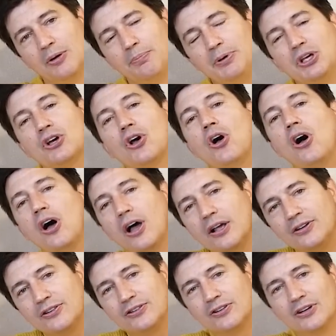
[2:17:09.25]

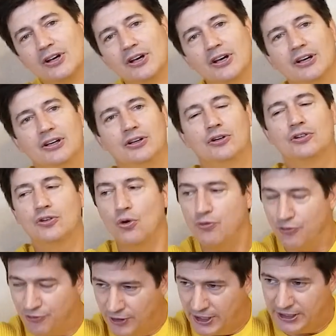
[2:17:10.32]
Because you're so
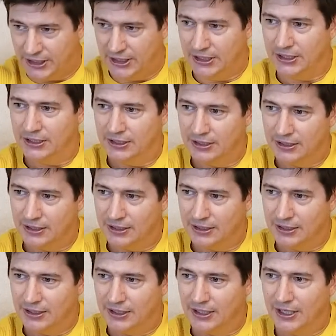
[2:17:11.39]
funny
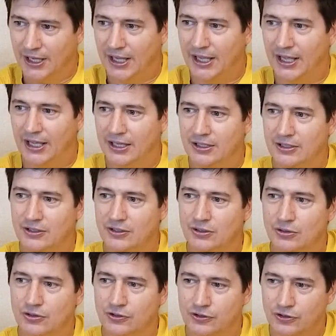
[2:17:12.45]
and
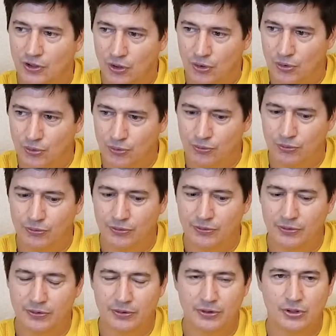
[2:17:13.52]
you're so
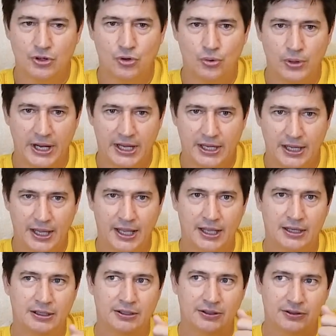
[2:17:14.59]
quick
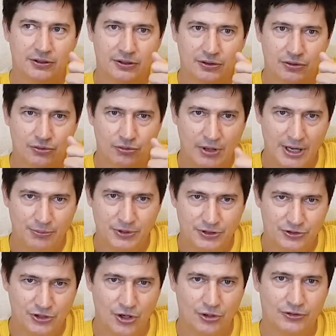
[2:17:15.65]
and great with
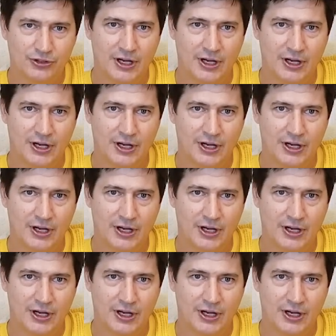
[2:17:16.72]
jokes.